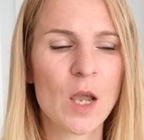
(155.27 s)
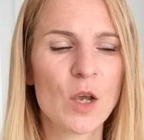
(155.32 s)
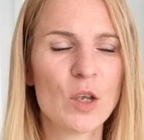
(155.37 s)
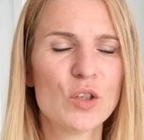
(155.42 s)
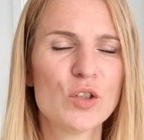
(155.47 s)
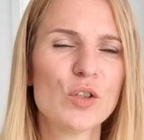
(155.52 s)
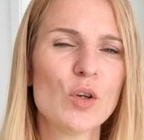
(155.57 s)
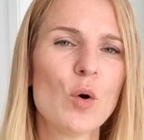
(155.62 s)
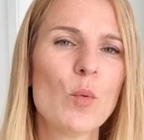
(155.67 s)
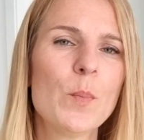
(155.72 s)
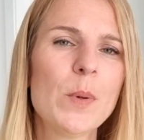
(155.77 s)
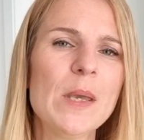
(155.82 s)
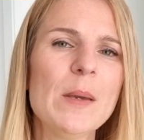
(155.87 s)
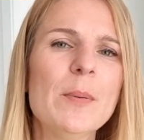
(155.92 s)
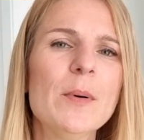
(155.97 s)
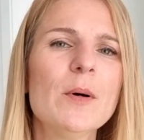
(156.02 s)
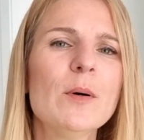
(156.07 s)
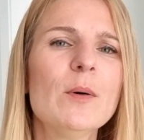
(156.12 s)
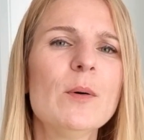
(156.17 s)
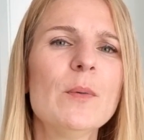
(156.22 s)
So,
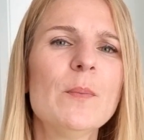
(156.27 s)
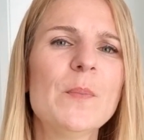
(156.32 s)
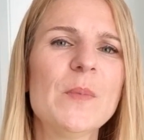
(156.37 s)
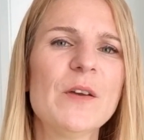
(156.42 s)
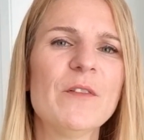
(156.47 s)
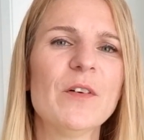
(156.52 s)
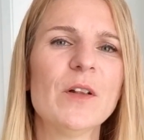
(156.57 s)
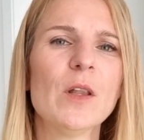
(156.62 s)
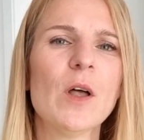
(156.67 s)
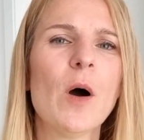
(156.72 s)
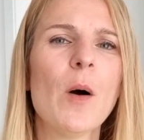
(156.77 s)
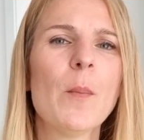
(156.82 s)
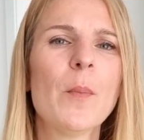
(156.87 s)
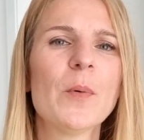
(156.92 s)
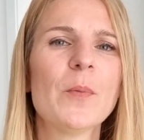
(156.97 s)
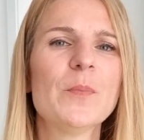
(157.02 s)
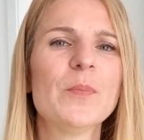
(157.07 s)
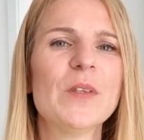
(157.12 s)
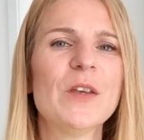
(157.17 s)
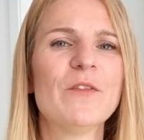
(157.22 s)
people develop
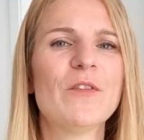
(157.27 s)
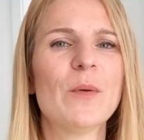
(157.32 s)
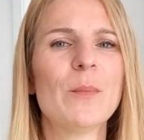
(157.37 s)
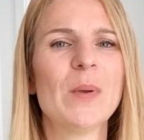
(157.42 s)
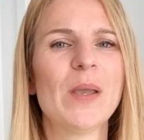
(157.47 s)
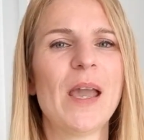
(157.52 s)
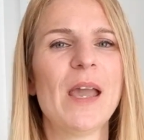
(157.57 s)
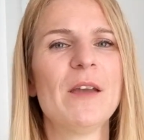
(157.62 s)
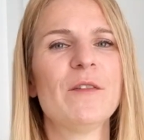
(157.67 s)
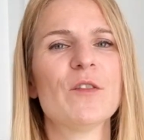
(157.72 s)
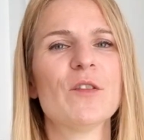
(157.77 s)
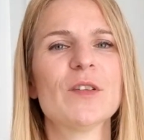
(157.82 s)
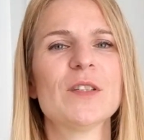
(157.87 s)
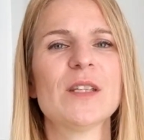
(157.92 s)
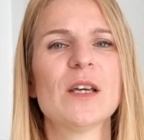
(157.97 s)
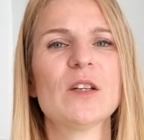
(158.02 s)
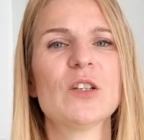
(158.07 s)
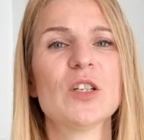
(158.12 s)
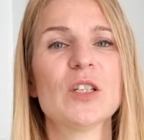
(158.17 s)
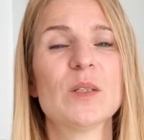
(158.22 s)
different behaviors,
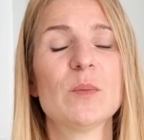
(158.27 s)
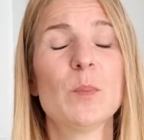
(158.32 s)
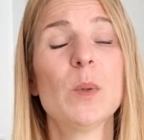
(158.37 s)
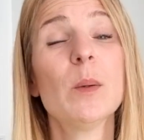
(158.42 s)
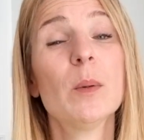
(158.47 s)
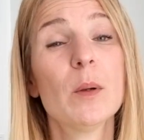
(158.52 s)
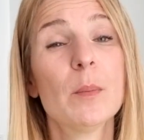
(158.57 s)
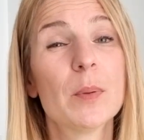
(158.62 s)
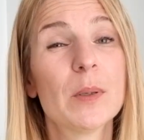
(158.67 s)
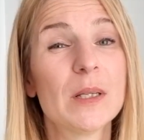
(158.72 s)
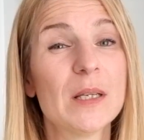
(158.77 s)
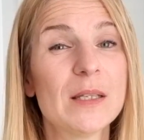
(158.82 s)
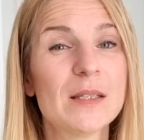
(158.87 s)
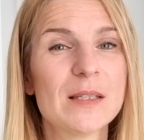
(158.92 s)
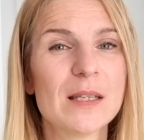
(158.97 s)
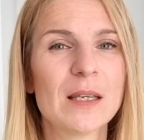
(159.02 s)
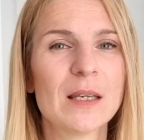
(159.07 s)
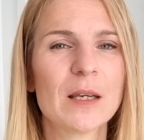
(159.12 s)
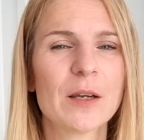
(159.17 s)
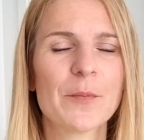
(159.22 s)
such as people
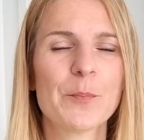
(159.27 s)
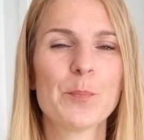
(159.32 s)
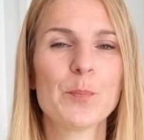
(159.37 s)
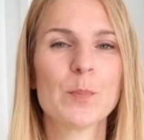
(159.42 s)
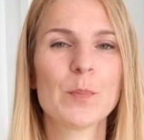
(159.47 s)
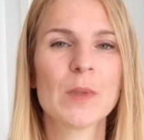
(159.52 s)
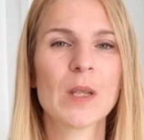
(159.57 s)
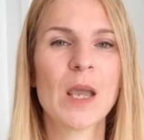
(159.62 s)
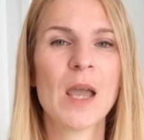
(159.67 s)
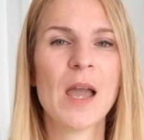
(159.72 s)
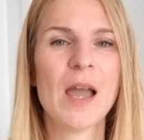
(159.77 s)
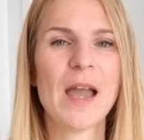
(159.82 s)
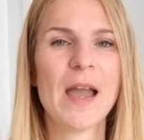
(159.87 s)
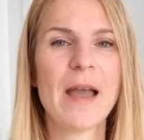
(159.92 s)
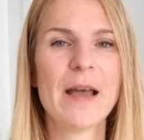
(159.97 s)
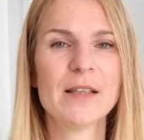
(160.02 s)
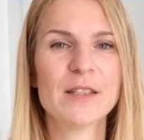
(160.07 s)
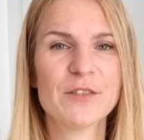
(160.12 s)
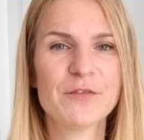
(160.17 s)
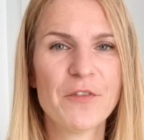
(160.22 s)
pleasing,
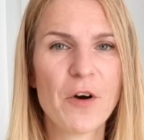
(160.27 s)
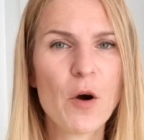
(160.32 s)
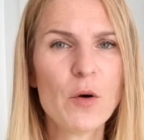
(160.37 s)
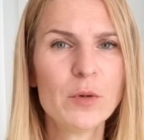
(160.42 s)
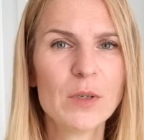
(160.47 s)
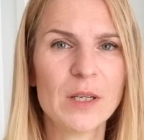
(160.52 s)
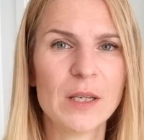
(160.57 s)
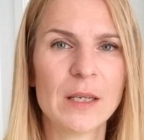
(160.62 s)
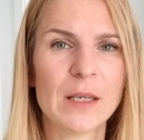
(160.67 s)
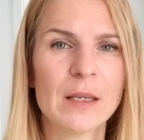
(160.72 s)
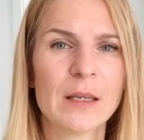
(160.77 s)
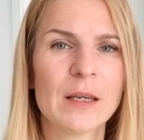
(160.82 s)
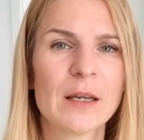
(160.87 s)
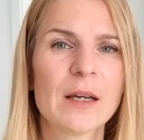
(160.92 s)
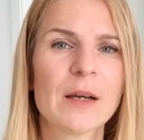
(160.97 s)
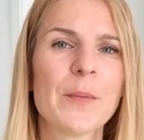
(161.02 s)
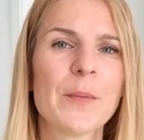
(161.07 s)
as fawning,